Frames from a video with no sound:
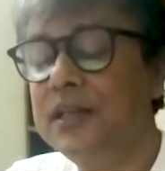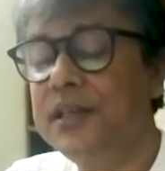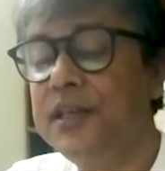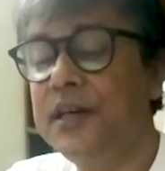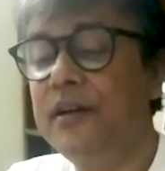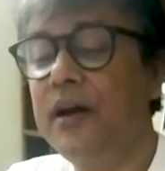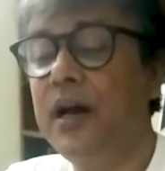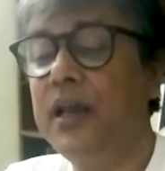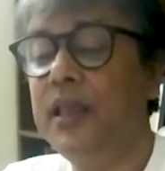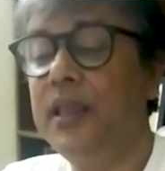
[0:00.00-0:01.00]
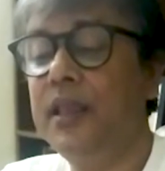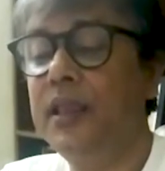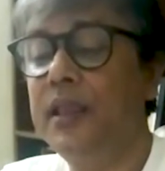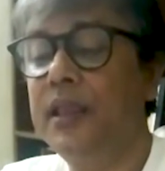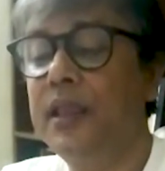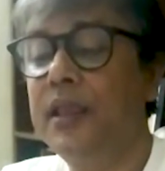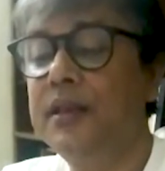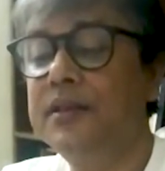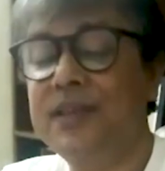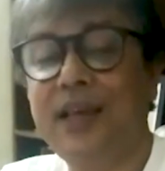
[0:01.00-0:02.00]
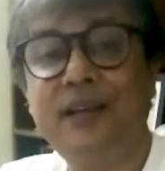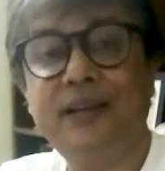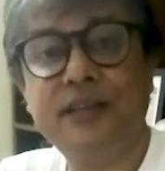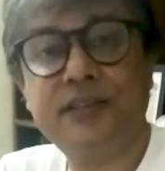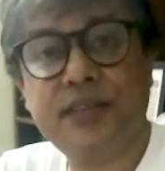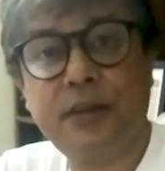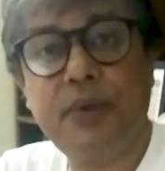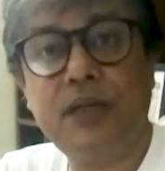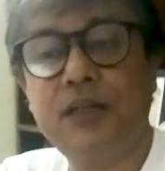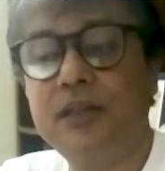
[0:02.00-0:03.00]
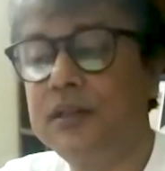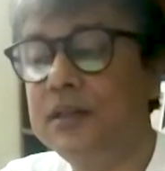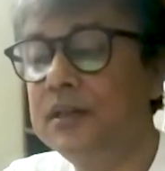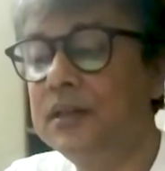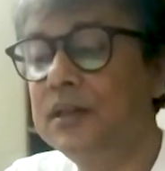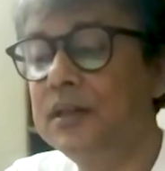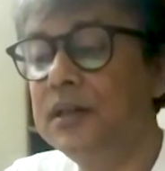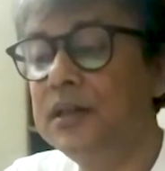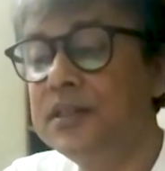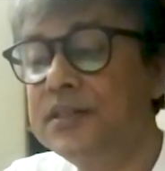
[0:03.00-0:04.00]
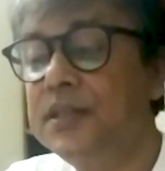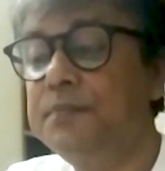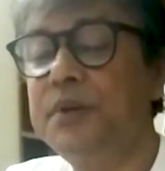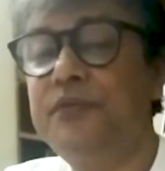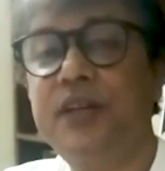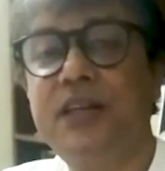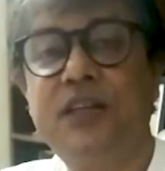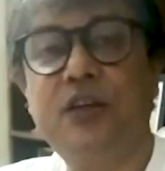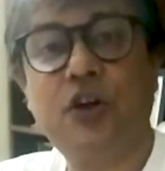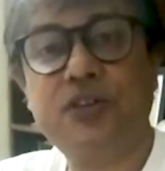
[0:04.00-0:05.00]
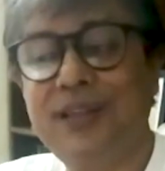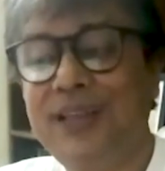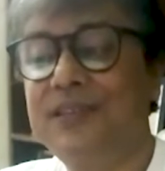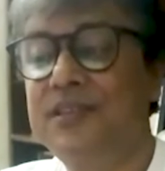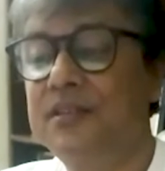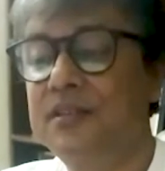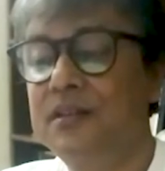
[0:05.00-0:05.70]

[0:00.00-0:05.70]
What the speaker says: Here I, silent and stubborn, sit perfectly cross-legged.